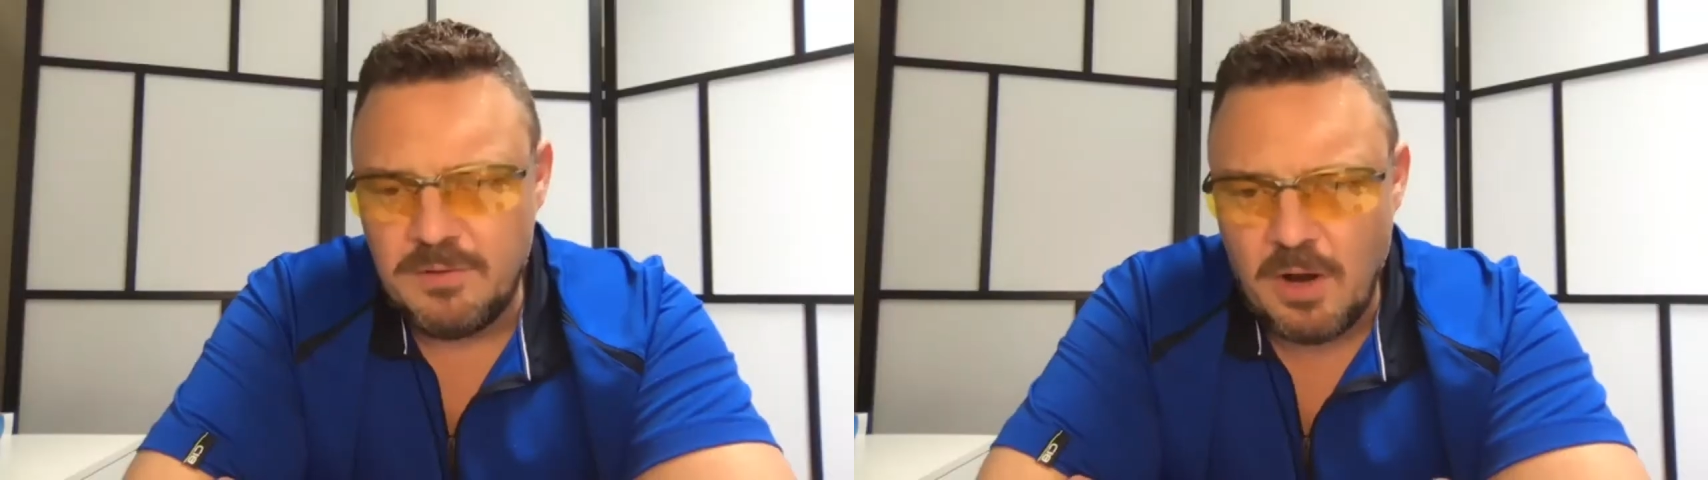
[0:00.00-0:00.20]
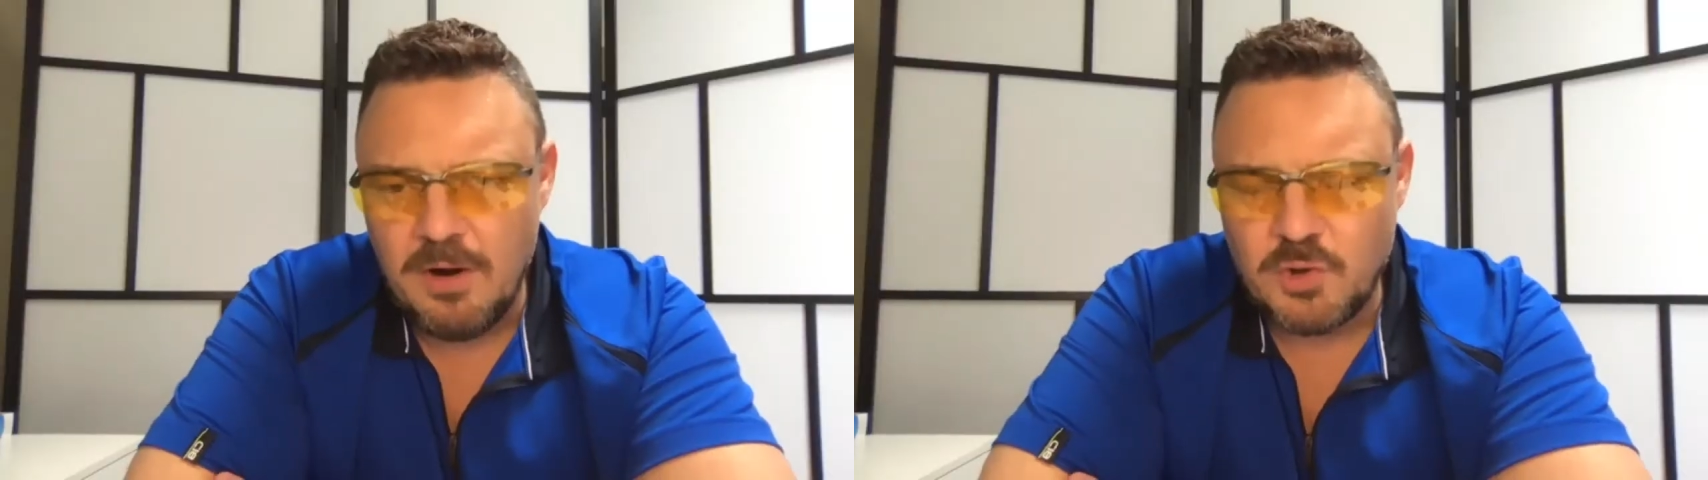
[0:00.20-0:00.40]

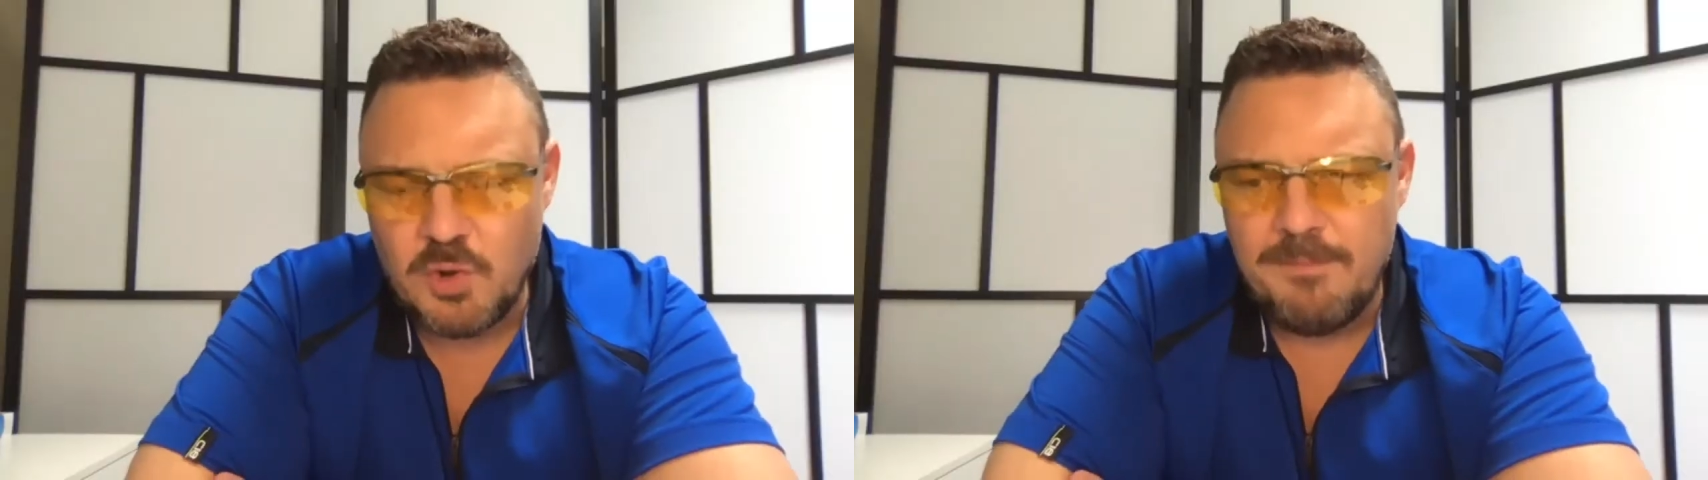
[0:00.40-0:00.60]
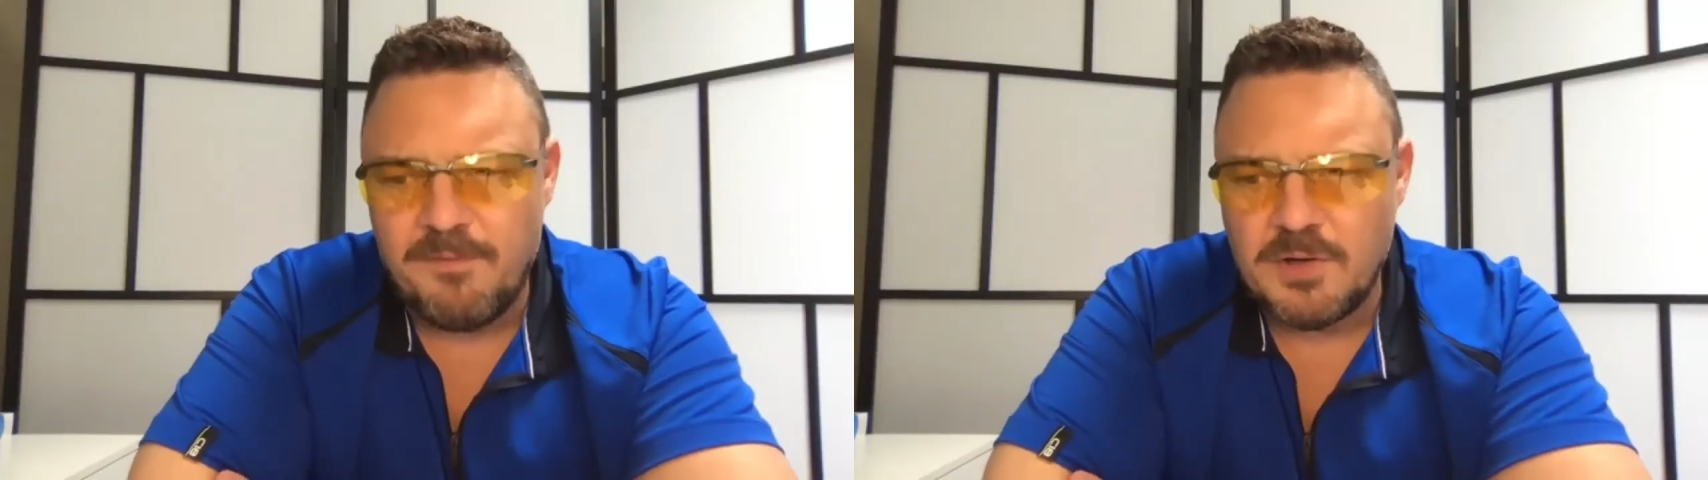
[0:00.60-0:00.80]
Donald
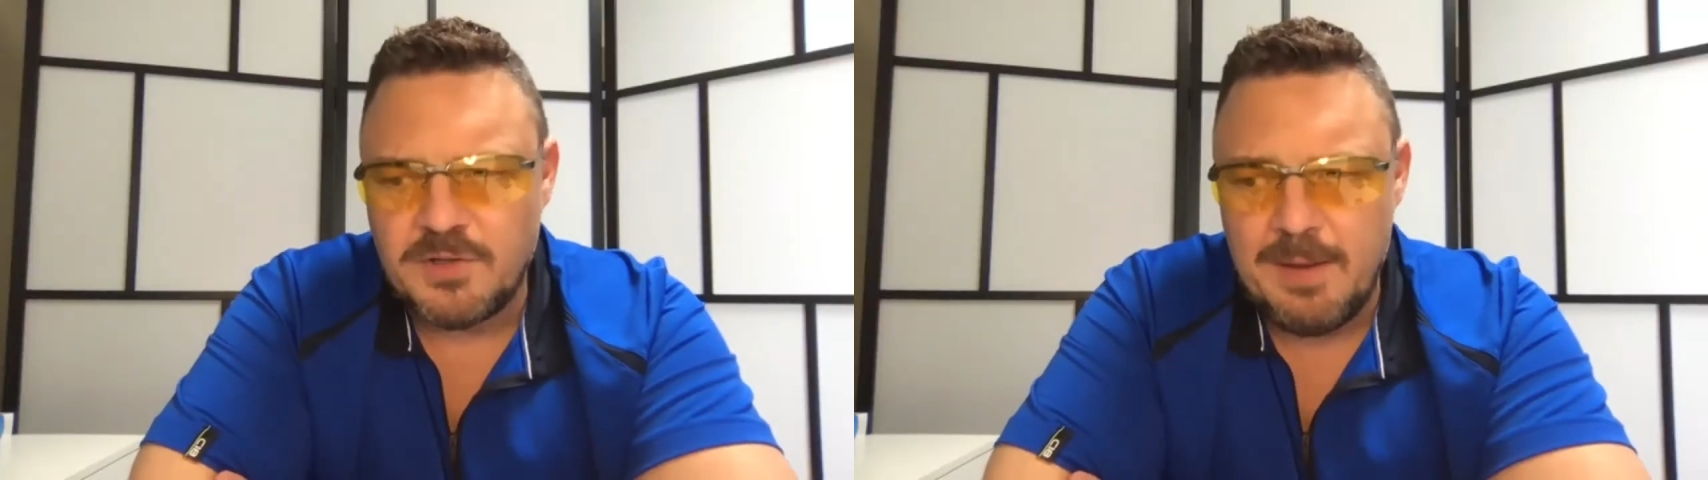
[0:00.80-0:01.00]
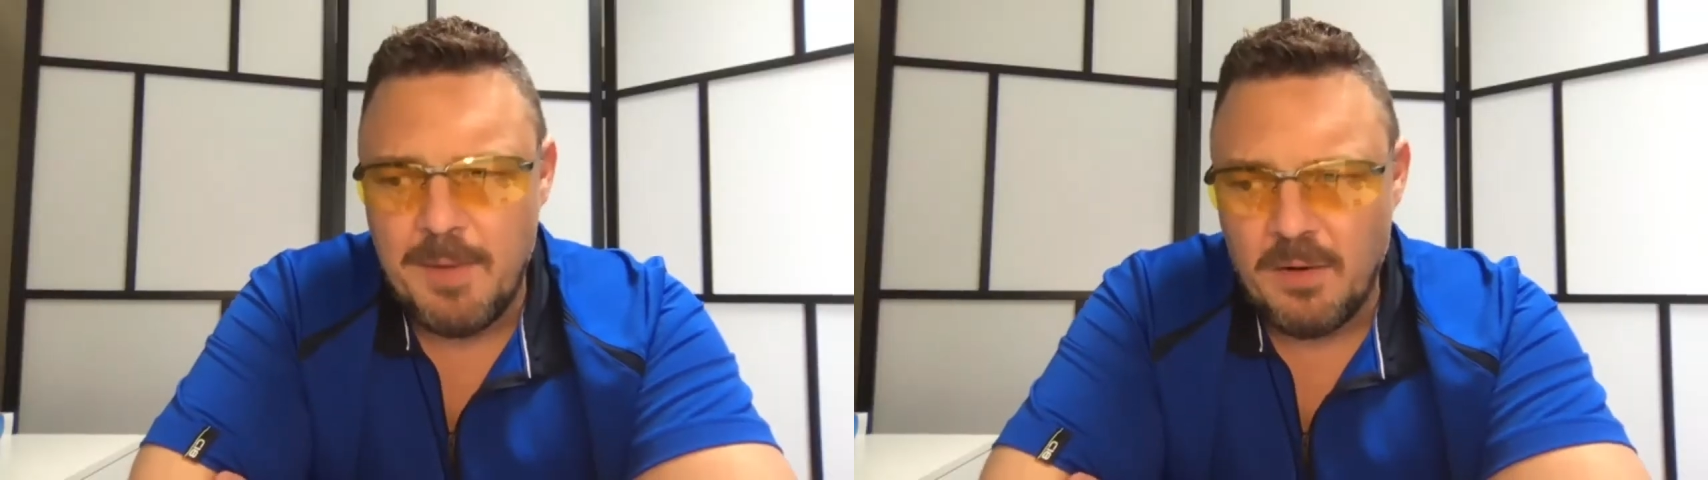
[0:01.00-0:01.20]
Trump
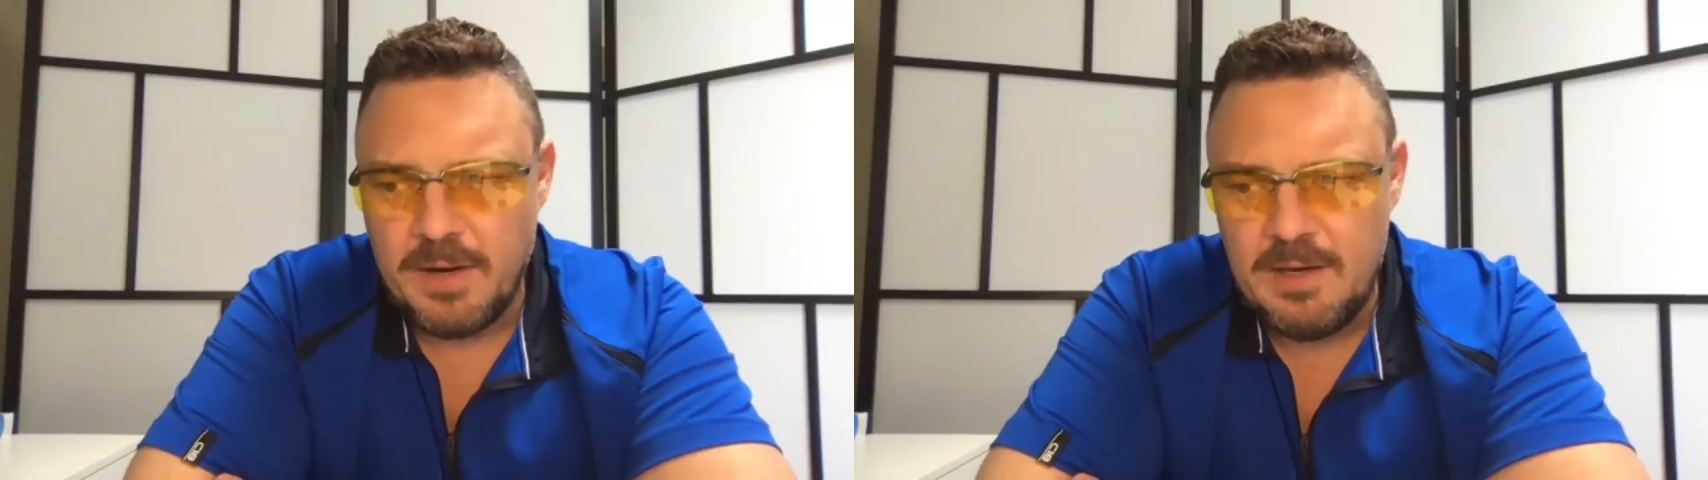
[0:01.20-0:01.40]
first came out,